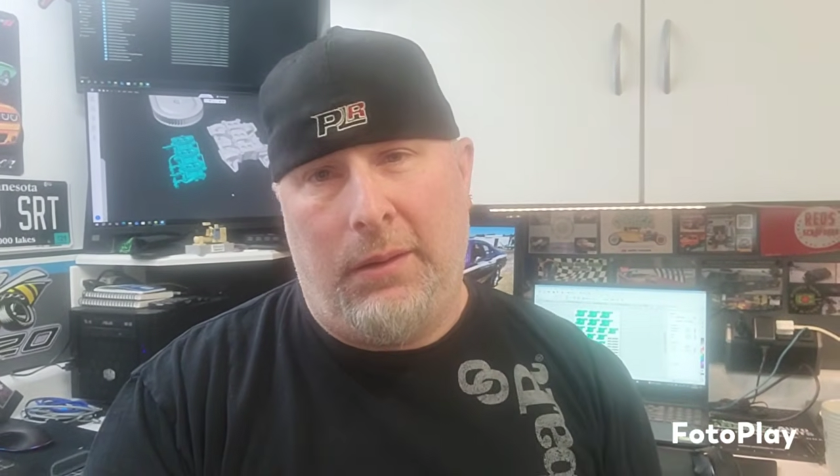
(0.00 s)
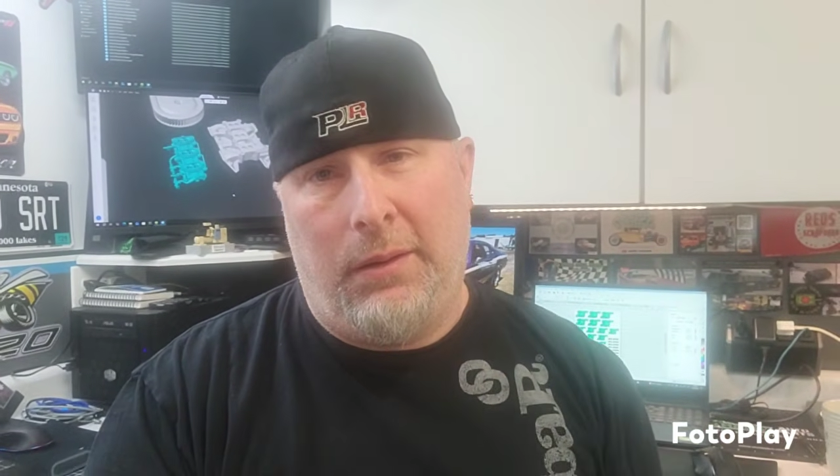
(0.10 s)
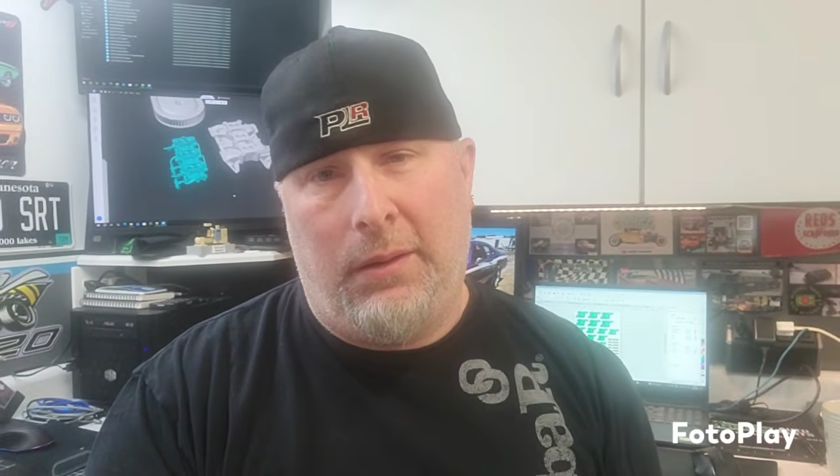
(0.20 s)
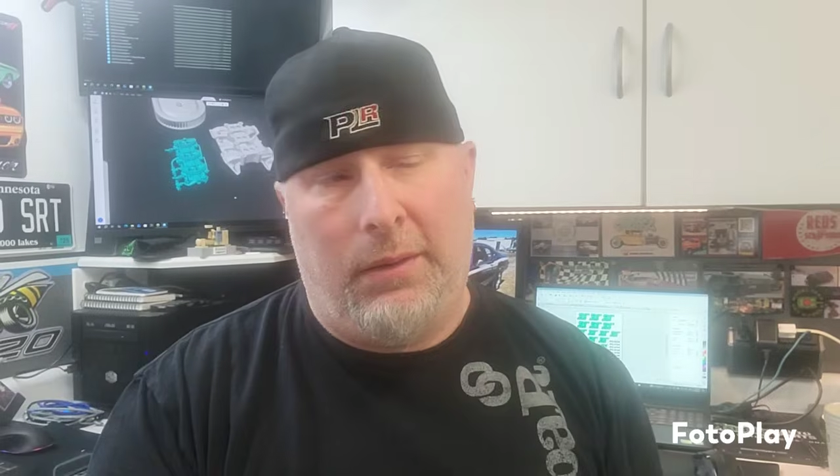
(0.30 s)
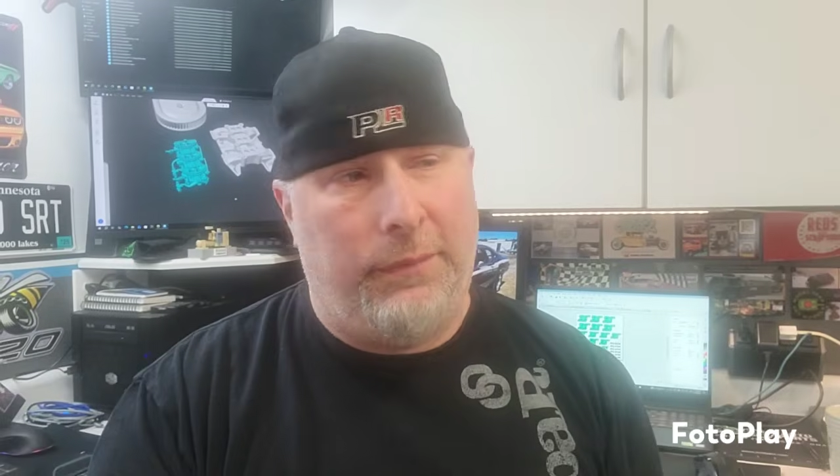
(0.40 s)

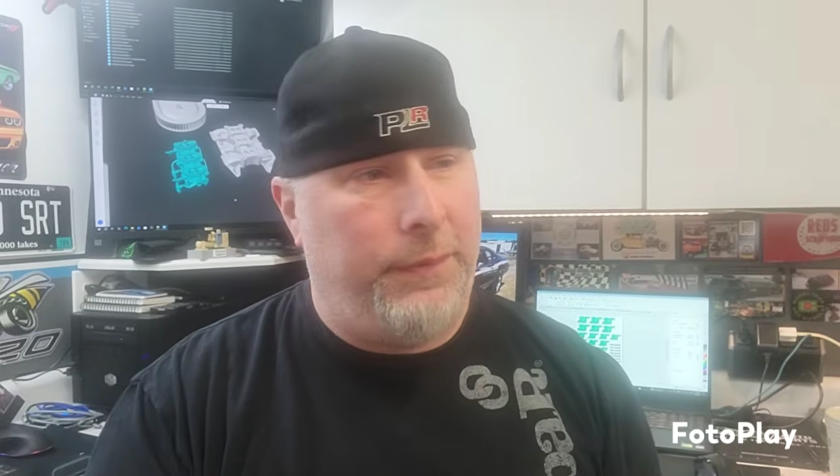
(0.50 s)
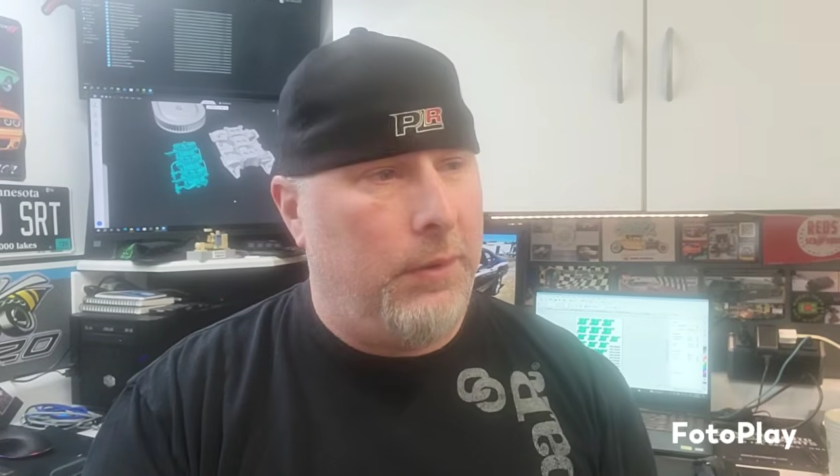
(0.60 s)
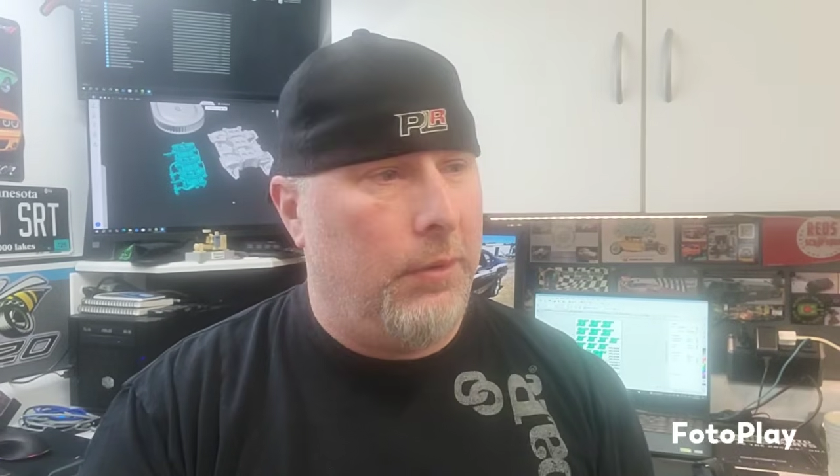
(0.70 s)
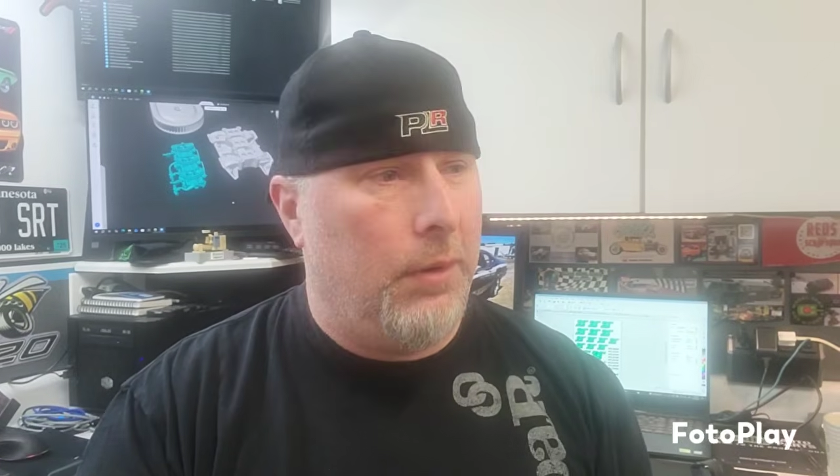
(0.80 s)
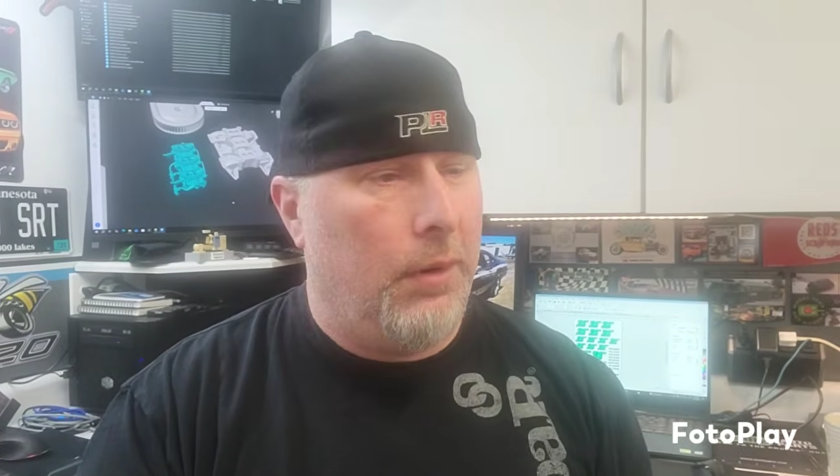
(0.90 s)
And if
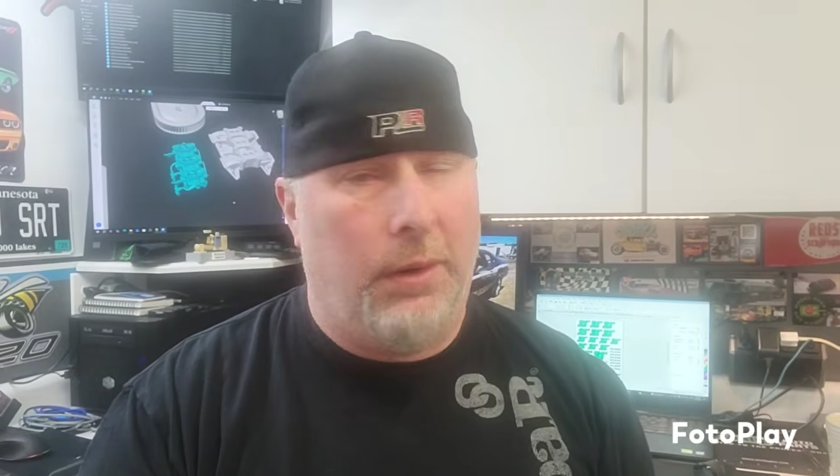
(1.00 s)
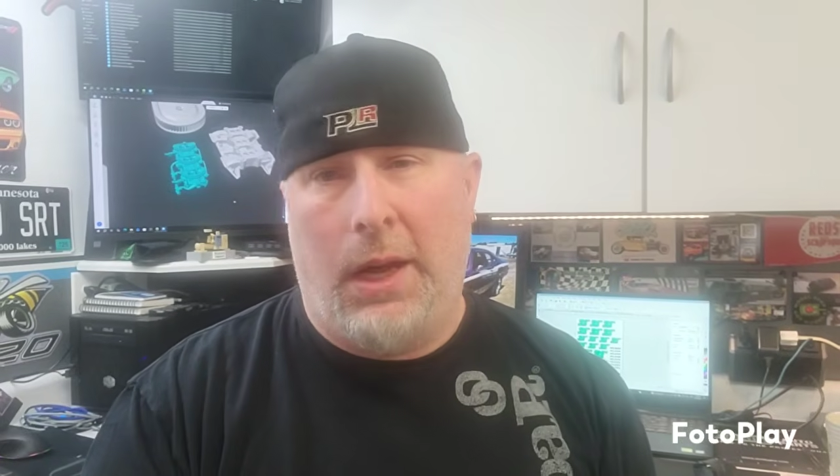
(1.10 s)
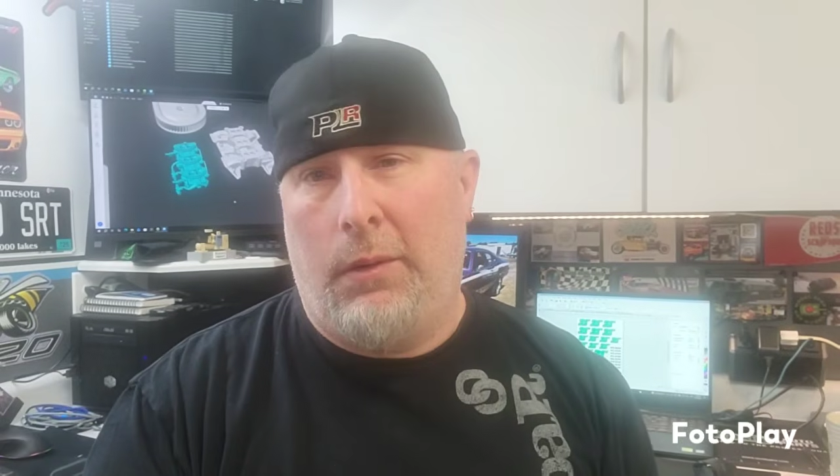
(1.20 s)
you're not